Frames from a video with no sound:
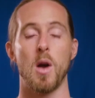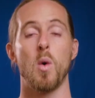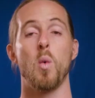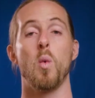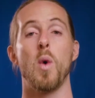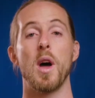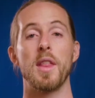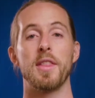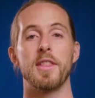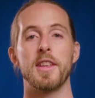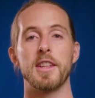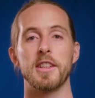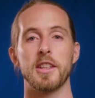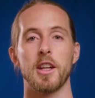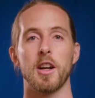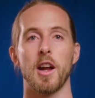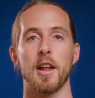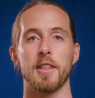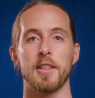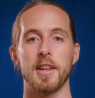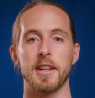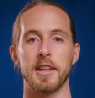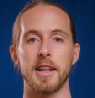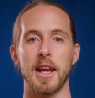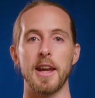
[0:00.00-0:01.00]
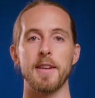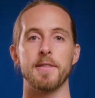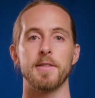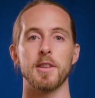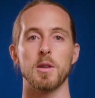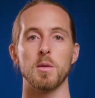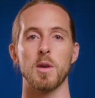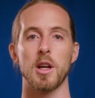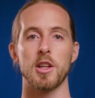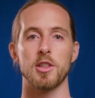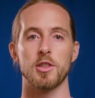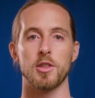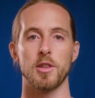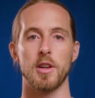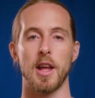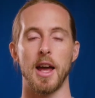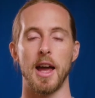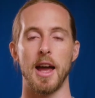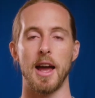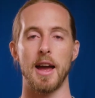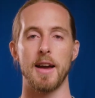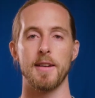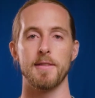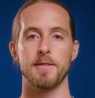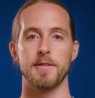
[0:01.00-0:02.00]
One thing that I think everyone should
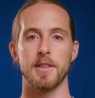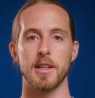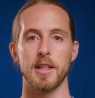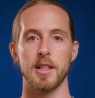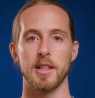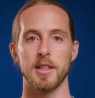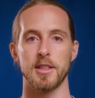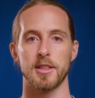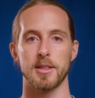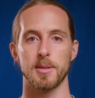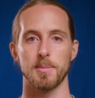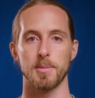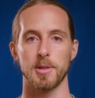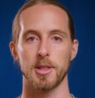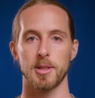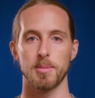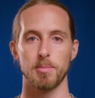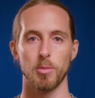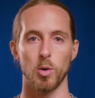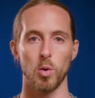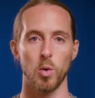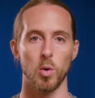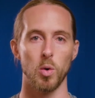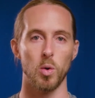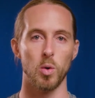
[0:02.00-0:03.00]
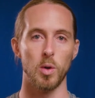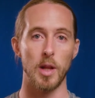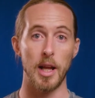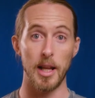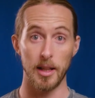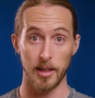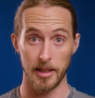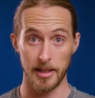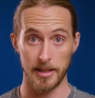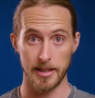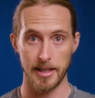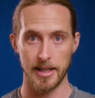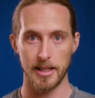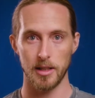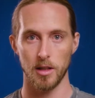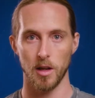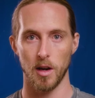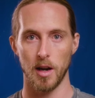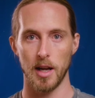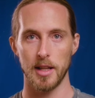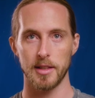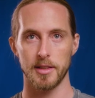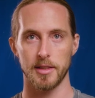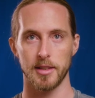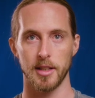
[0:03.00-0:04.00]
have is some small LED
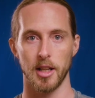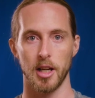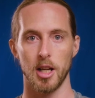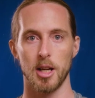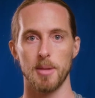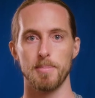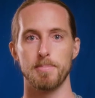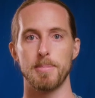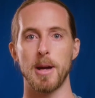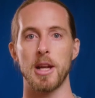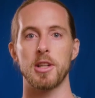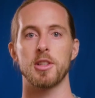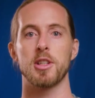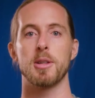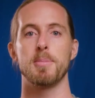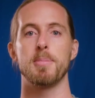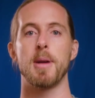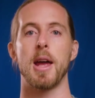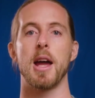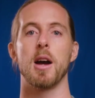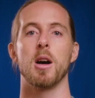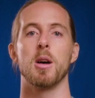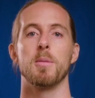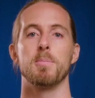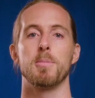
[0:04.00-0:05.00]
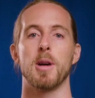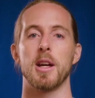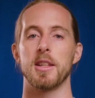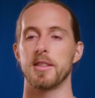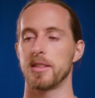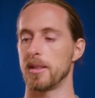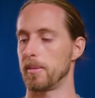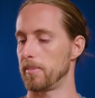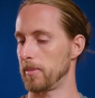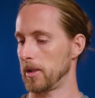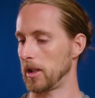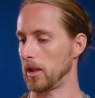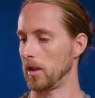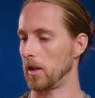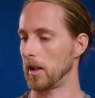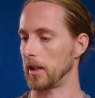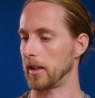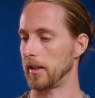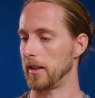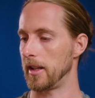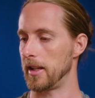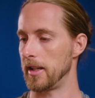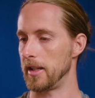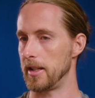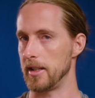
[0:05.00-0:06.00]
lights that are battery powered by something
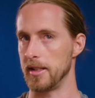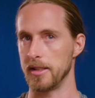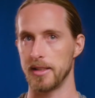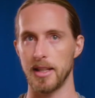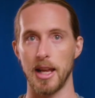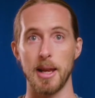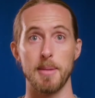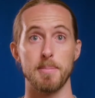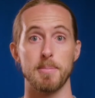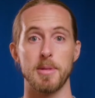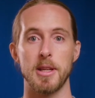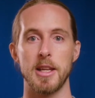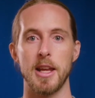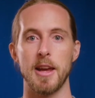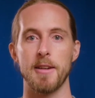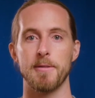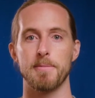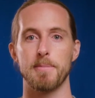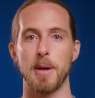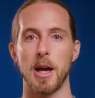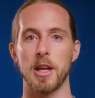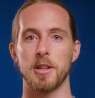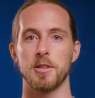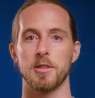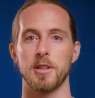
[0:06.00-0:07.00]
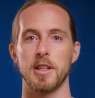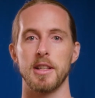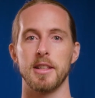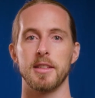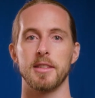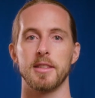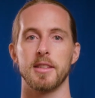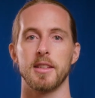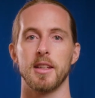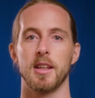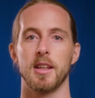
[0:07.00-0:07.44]
like these NPF batteries.